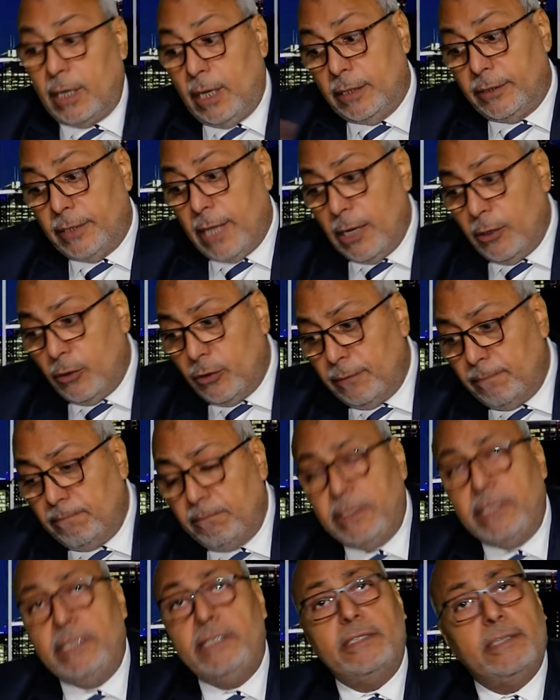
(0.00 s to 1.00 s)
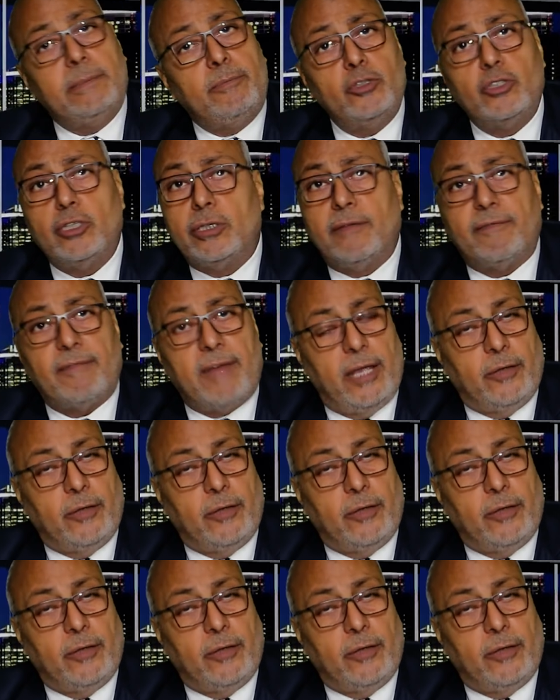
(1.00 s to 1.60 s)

Cation means a positive